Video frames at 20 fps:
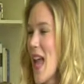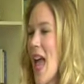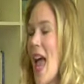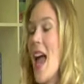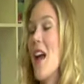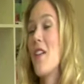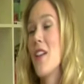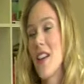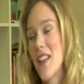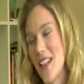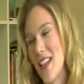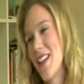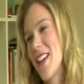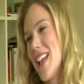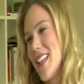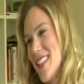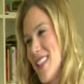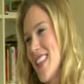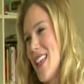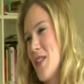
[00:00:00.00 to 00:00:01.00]
Aragon,
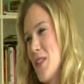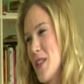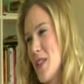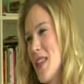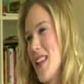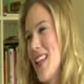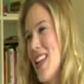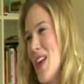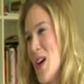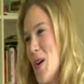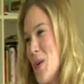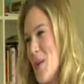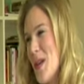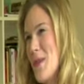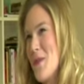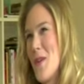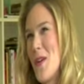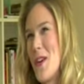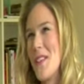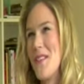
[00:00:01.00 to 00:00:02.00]
okay, so that was a little
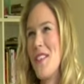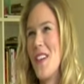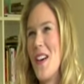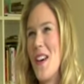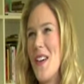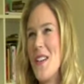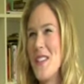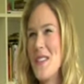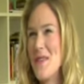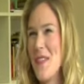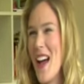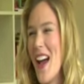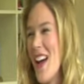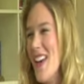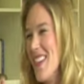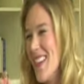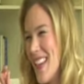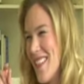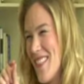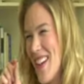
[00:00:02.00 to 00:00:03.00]
bit more involved, but
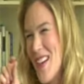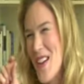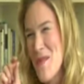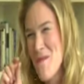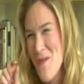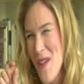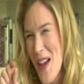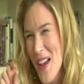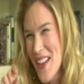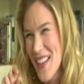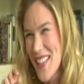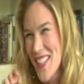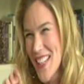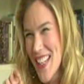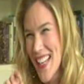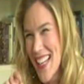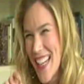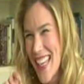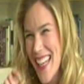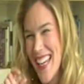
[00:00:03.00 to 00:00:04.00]
only very
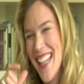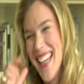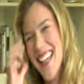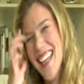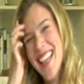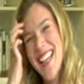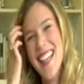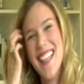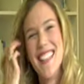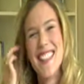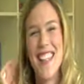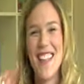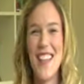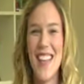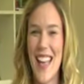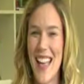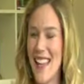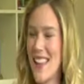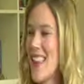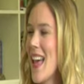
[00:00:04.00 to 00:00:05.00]
marginally. So
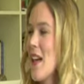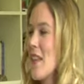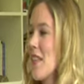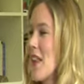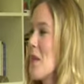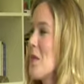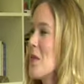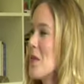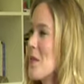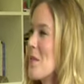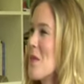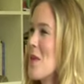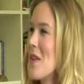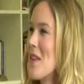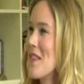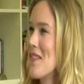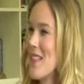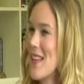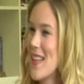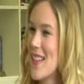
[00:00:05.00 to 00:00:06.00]
yeah, that was more
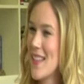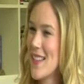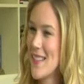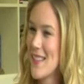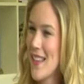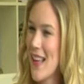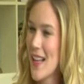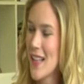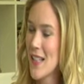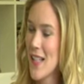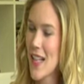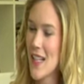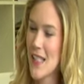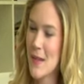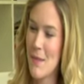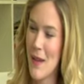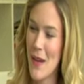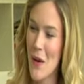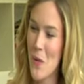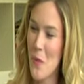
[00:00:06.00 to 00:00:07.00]
of a, I kind of
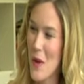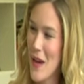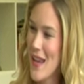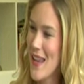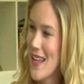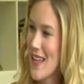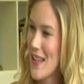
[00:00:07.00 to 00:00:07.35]
spent a week